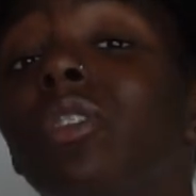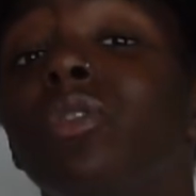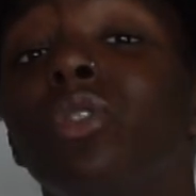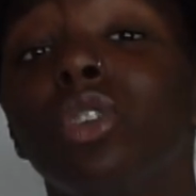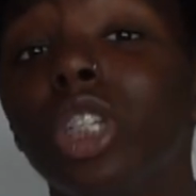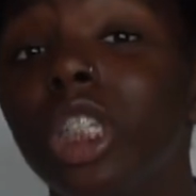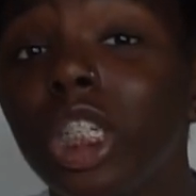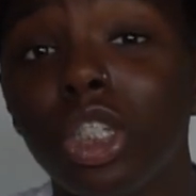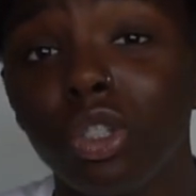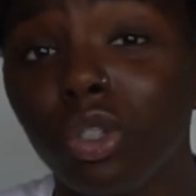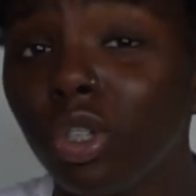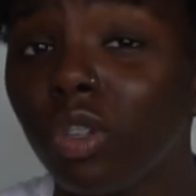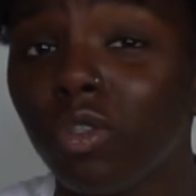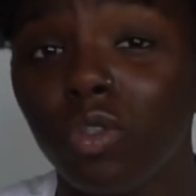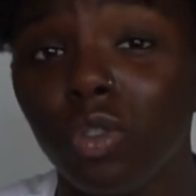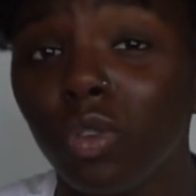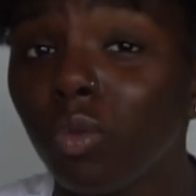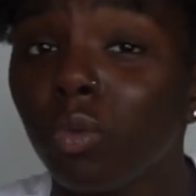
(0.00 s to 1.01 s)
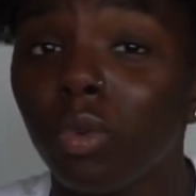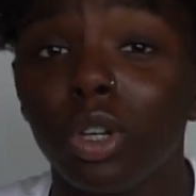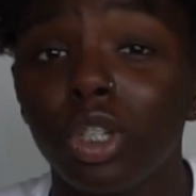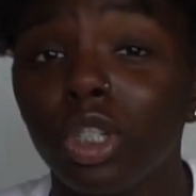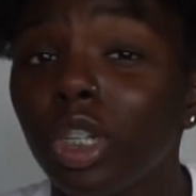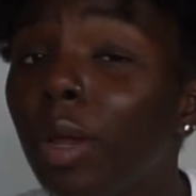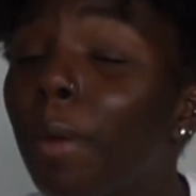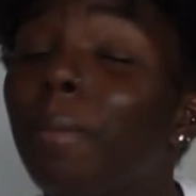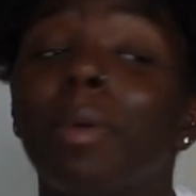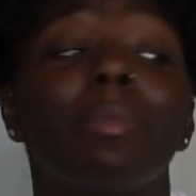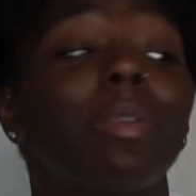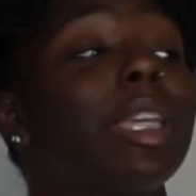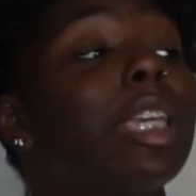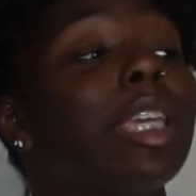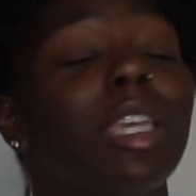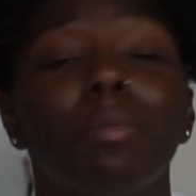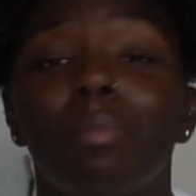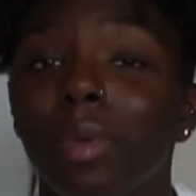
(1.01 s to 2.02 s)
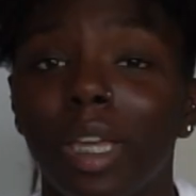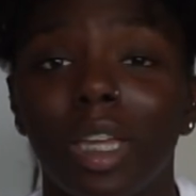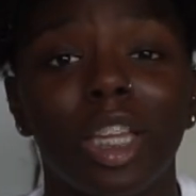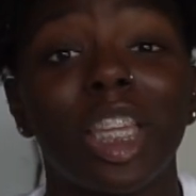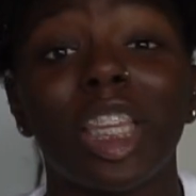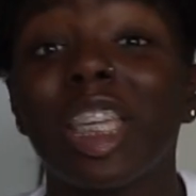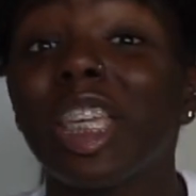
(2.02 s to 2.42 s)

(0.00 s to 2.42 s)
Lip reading: If your teacher gives you a worksheet, baby, keep